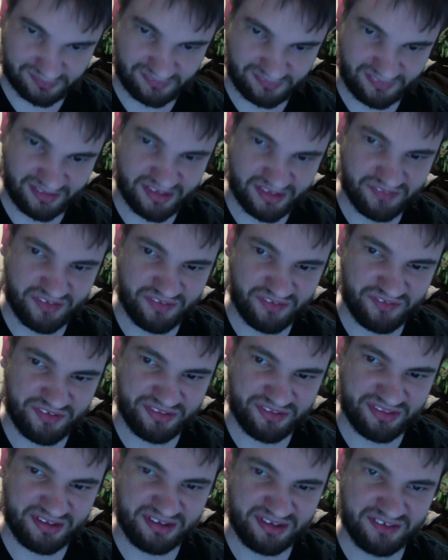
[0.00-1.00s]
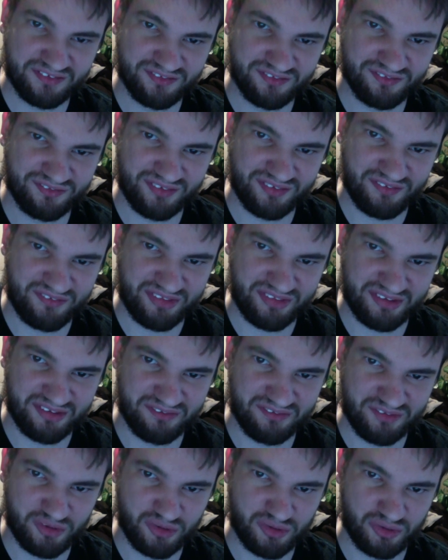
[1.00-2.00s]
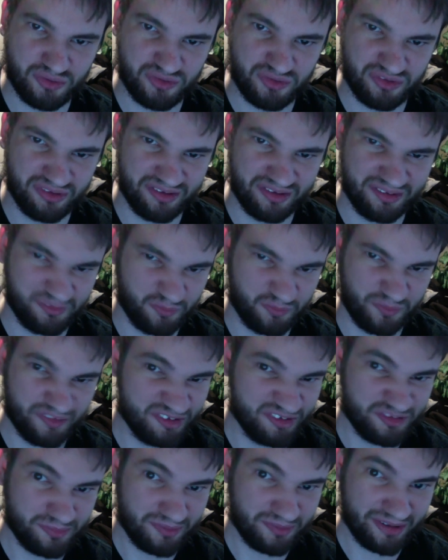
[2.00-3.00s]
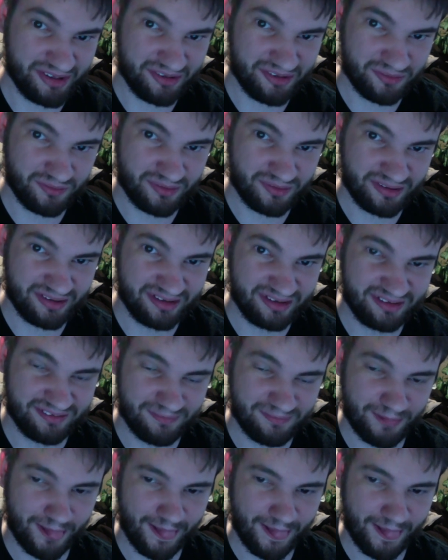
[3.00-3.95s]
if you think of Yuno's, like, wind sprite or whatnot,